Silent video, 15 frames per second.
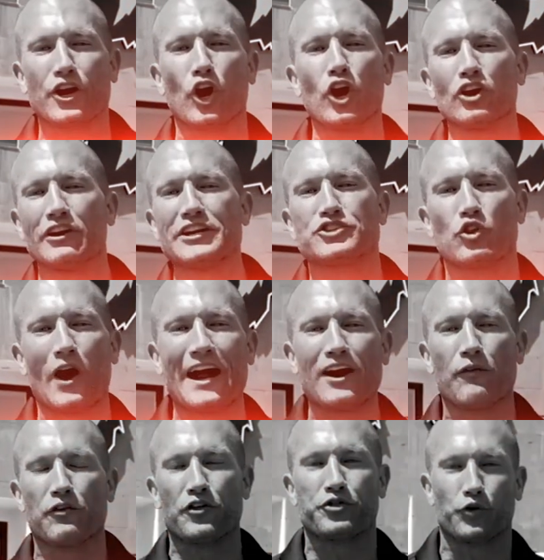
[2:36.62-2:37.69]
currently train
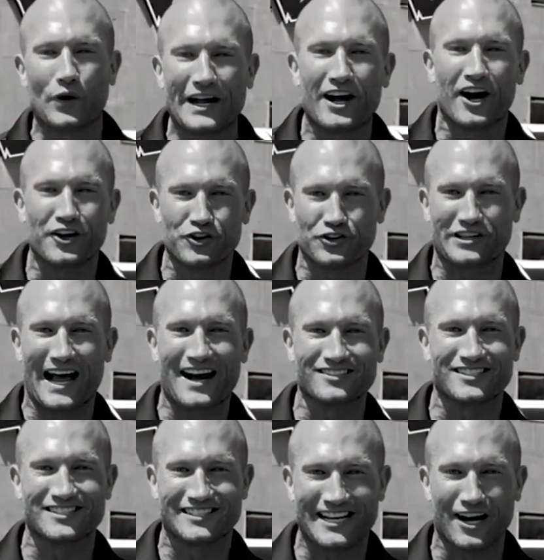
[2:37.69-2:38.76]
over three hundred
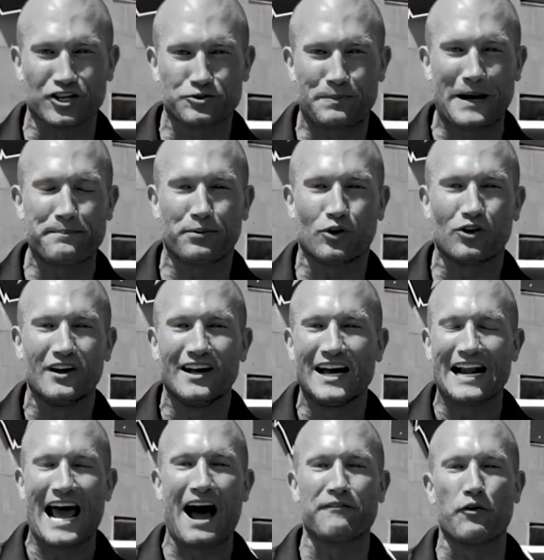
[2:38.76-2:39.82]
thousand salespeople
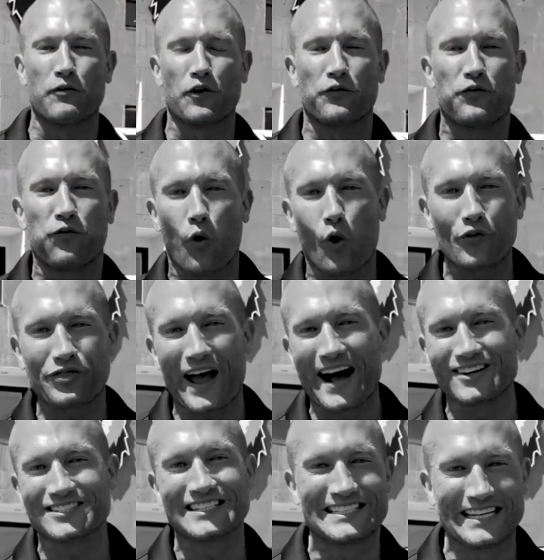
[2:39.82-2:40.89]
and I have over four
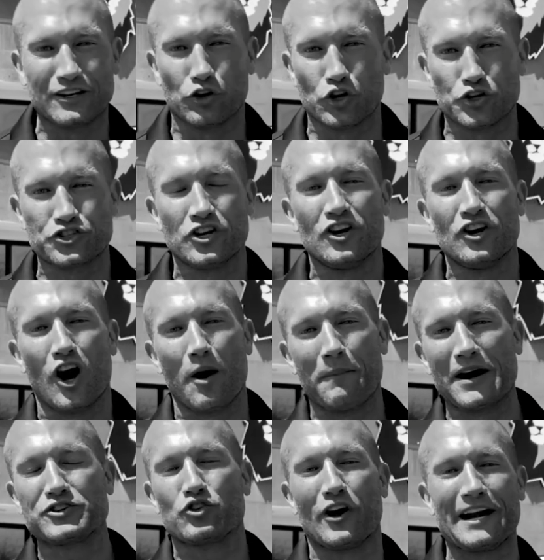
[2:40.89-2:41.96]
thousand dealers on
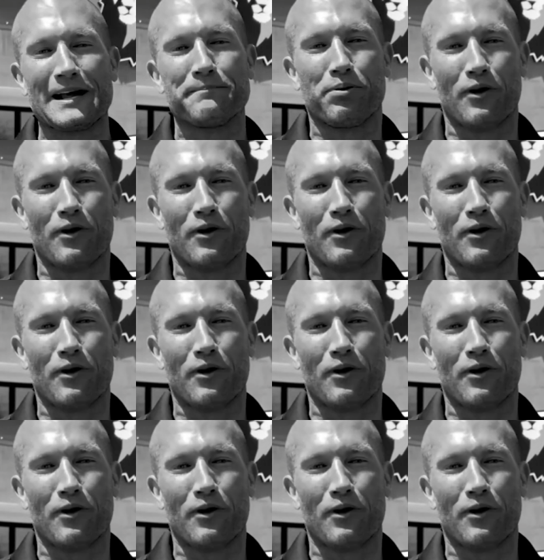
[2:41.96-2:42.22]
my training